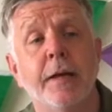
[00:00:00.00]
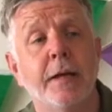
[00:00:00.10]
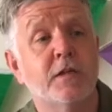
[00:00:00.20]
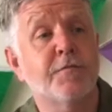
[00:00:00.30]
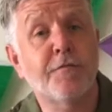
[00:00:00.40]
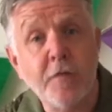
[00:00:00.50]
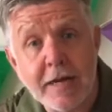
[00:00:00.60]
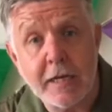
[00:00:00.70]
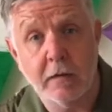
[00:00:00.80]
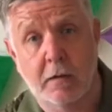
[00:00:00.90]
It's
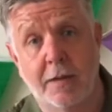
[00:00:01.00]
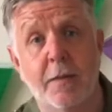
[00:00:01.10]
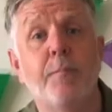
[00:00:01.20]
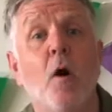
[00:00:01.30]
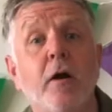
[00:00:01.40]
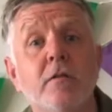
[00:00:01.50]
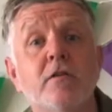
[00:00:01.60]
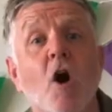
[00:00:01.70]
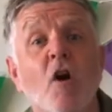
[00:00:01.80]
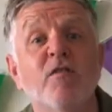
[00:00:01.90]
free at the
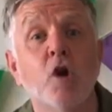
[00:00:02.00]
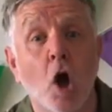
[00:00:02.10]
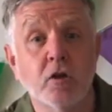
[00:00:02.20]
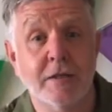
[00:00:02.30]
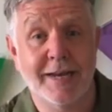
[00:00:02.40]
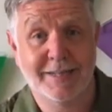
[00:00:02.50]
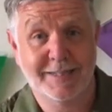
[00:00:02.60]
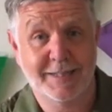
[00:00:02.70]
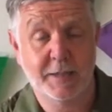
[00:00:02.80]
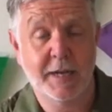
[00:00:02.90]
point of
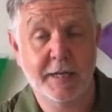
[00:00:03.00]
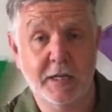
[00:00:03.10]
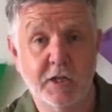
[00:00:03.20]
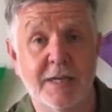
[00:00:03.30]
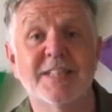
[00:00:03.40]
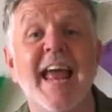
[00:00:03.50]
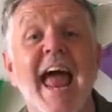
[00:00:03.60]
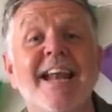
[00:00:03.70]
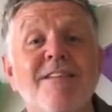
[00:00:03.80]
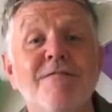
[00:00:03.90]
contact, the NHS, the
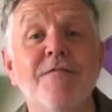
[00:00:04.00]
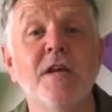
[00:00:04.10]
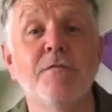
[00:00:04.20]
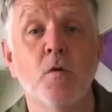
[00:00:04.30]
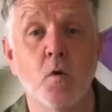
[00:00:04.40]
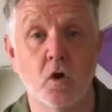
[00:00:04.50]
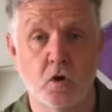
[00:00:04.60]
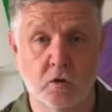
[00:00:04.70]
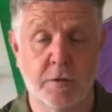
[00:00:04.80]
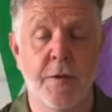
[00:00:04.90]
envy of the
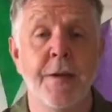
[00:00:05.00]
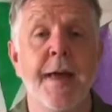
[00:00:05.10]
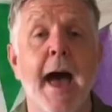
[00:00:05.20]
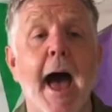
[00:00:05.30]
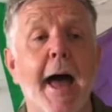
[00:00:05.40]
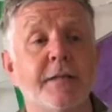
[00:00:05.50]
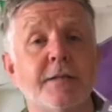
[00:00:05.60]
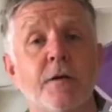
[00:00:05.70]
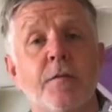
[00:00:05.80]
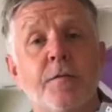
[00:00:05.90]
world.
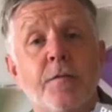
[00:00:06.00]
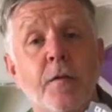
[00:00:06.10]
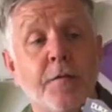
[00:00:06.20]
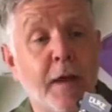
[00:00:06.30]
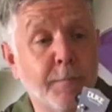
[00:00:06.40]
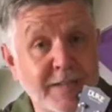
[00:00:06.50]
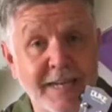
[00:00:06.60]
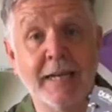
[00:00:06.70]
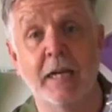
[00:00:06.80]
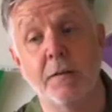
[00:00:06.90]
And they're
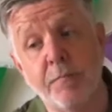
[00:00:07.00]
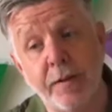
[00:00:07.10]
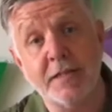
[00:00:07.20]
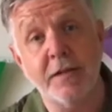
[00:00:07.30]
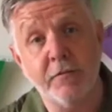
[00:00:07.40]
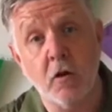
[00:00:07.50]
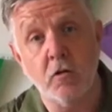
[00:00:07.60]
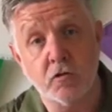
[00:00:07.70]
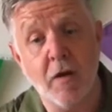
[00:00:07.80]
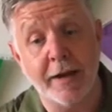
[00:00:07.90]
particularly busy, of
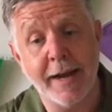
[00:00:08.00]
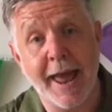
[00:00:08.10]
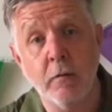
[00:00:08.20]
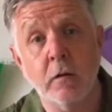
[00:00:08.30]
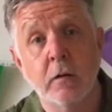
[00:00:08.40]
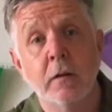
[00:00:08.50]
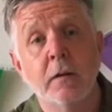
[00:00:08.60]
course, right now,